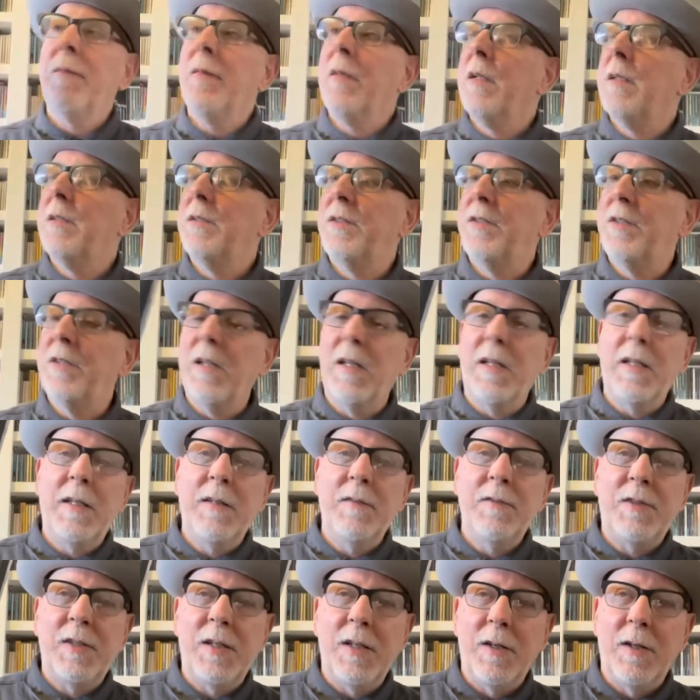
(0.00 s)

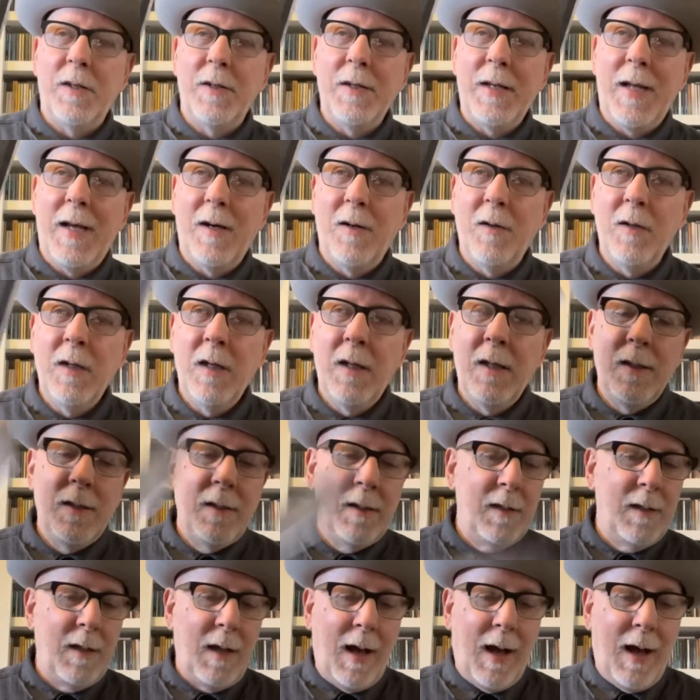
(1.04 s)
sleeves here. Now,
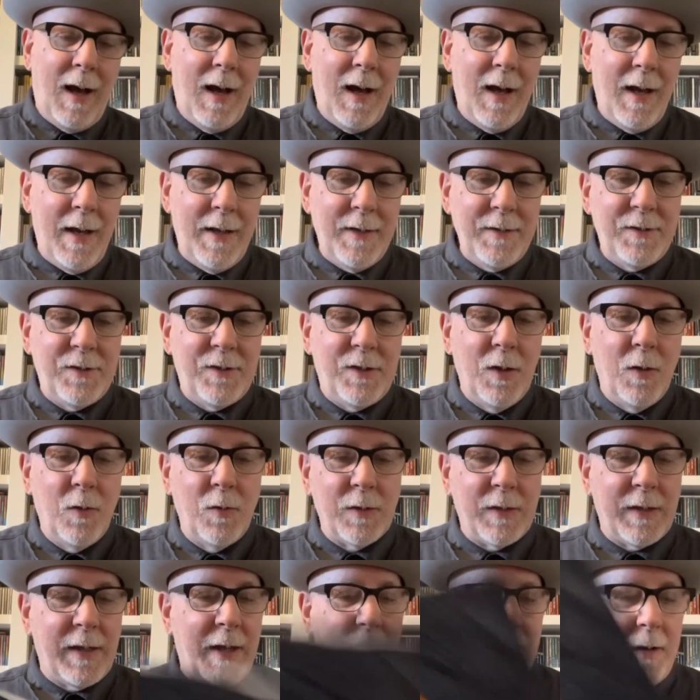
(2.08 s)
I
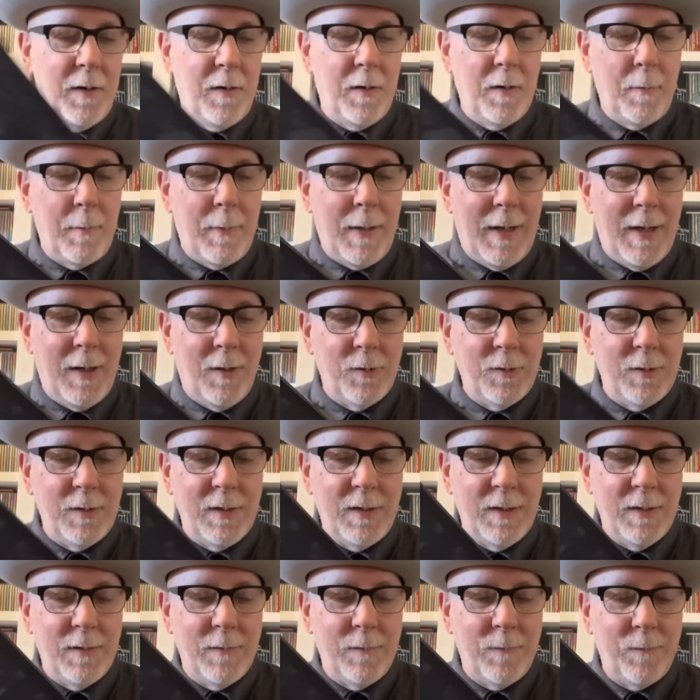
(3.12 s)
don't care about
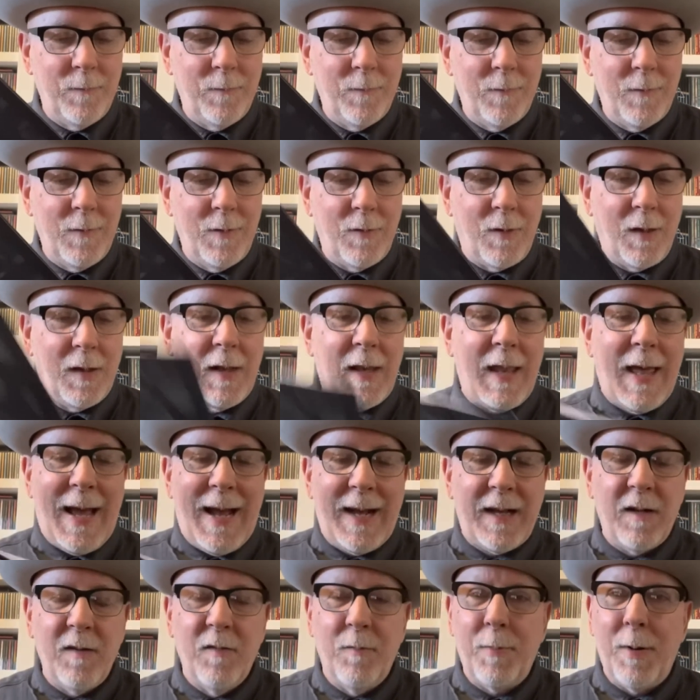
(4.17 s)
the
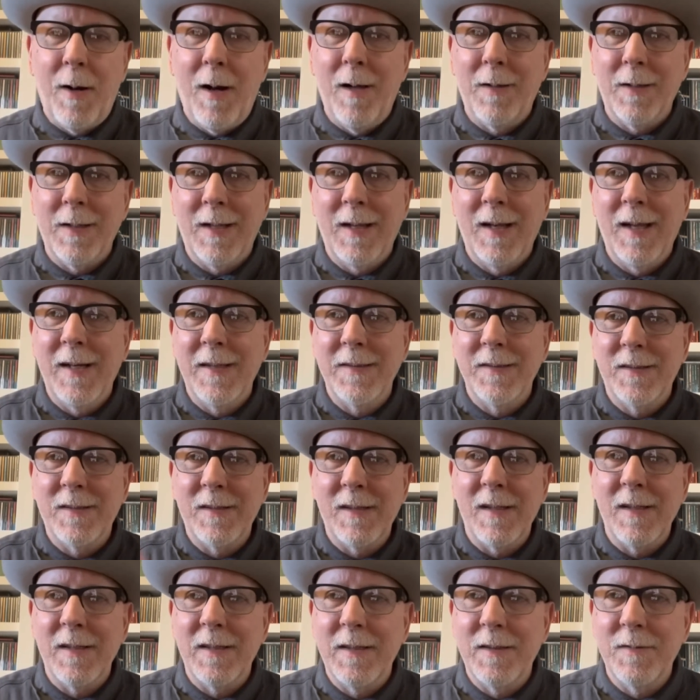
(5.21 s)
lack of polyline
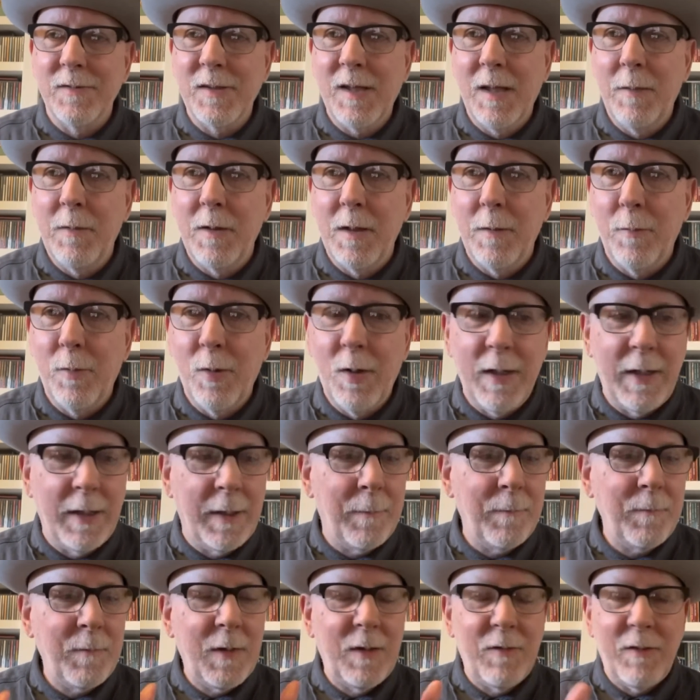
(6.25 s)
sleeves. Give me a break.
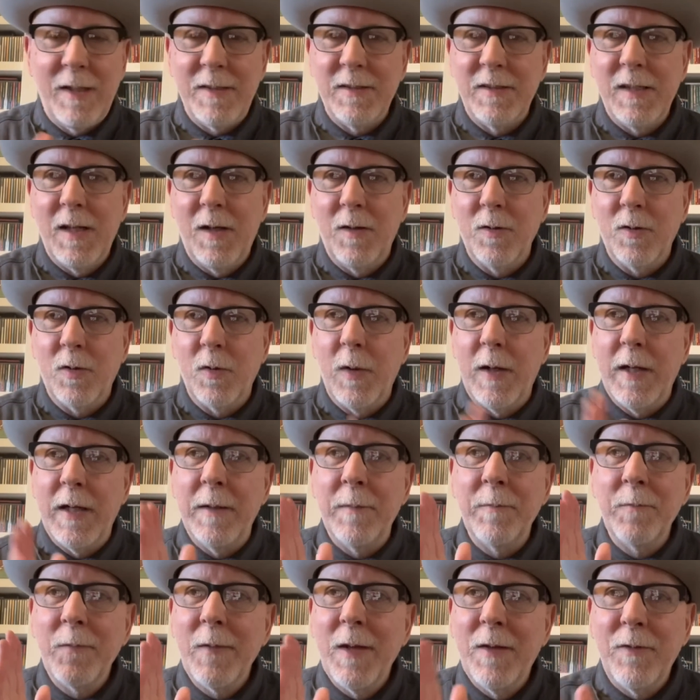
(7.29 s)
They sound great.
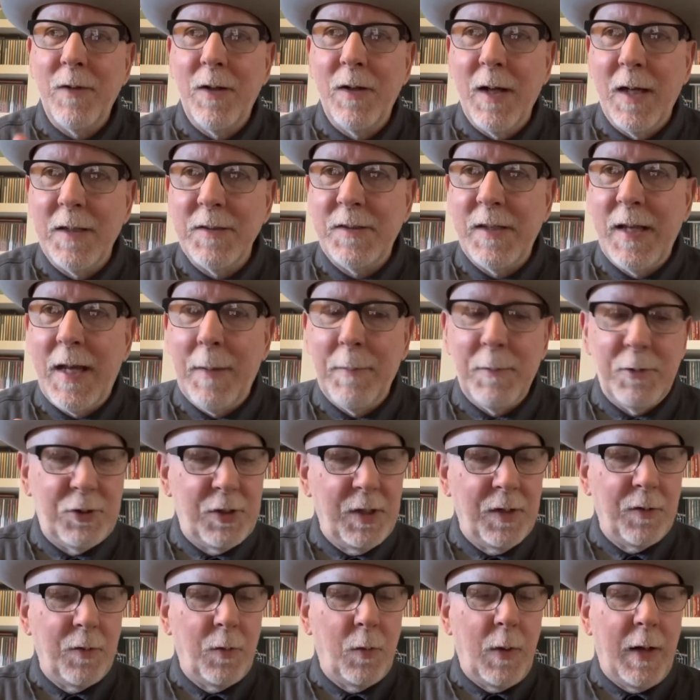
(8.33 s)
They're not
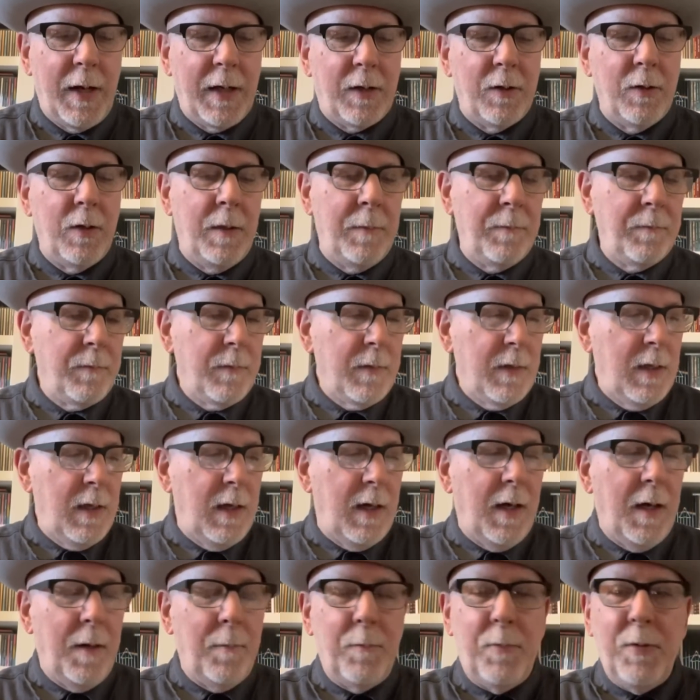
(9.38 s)
damaging the record.
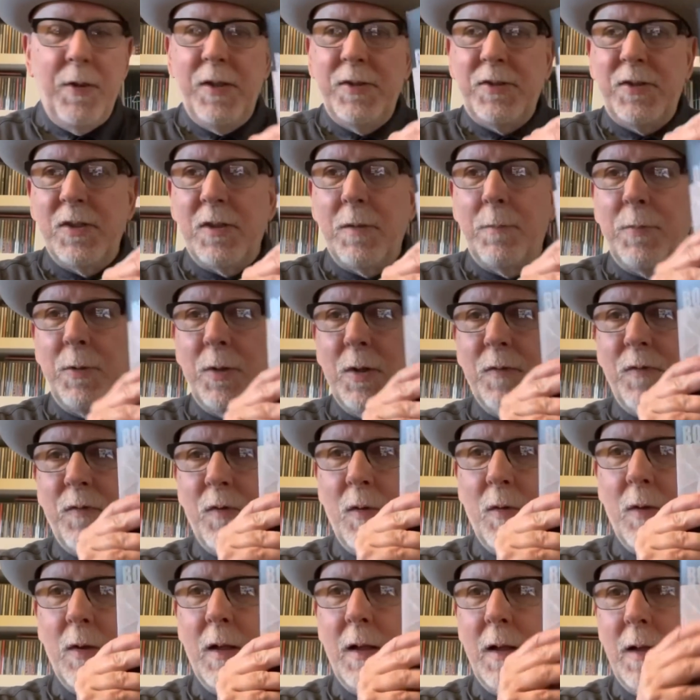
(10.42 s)
But this is a
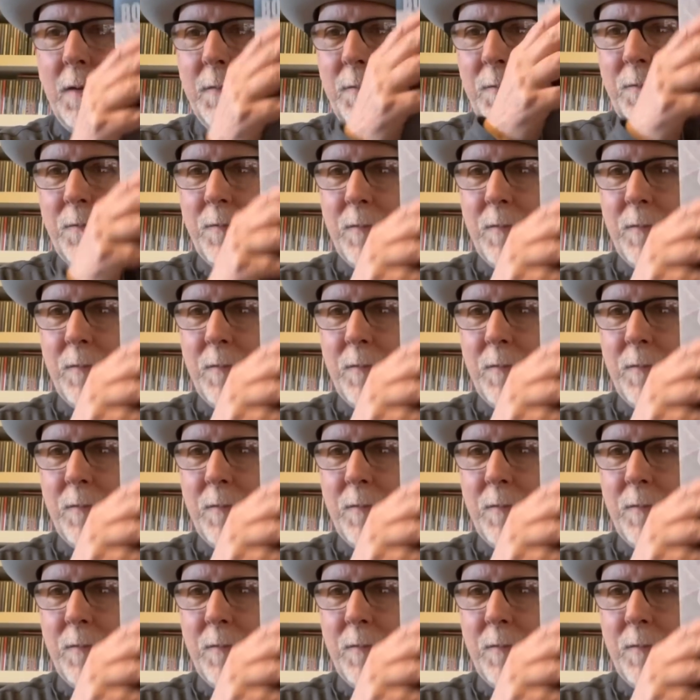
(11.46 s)
beautiful